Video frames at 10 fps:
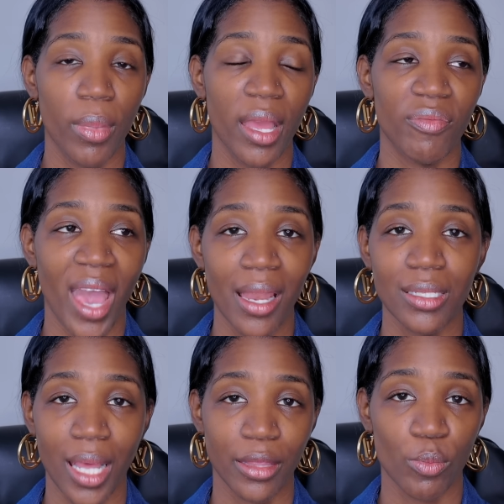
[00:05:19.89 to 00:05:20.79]
If that
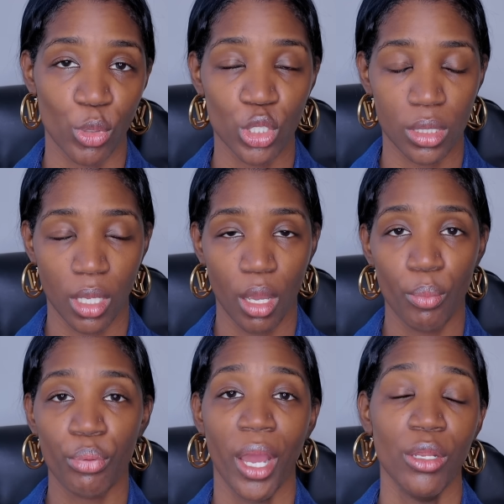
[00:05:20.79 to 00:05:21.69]
is not the most
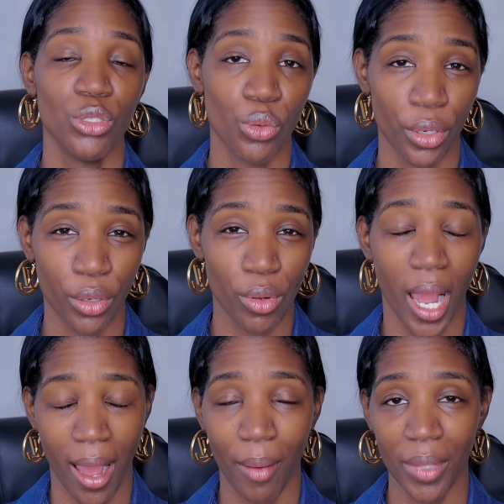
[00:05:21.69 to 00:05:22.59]
predatory
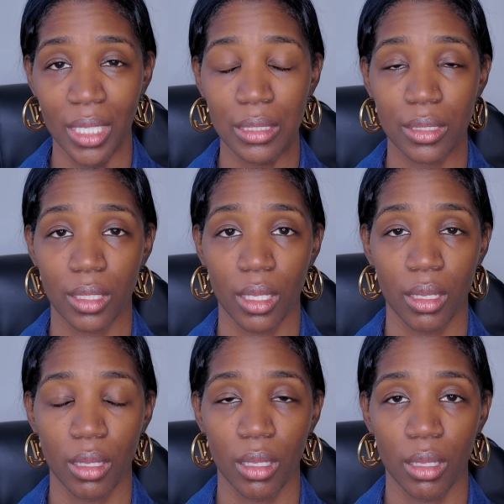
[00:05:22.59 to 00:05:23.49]
comment
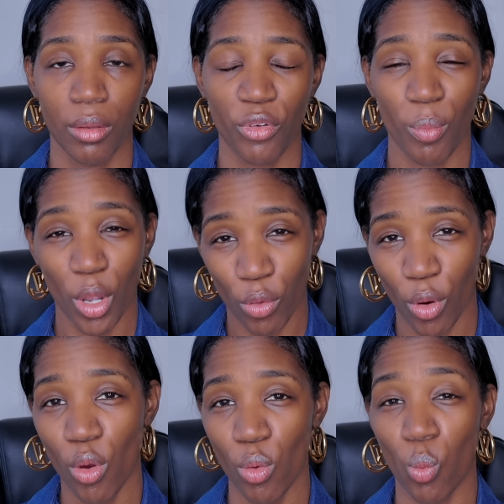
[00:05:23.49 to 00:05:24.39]
from a
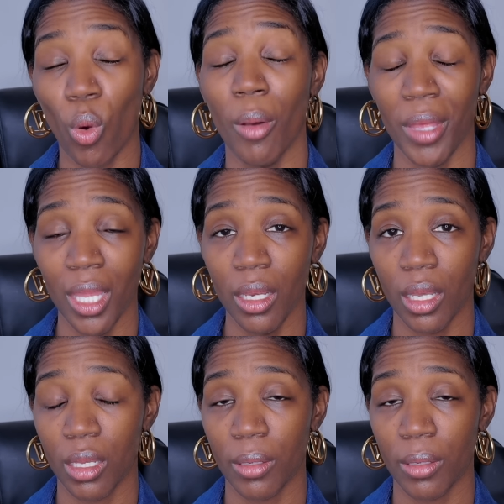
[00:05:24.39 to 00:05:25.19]
grown woman,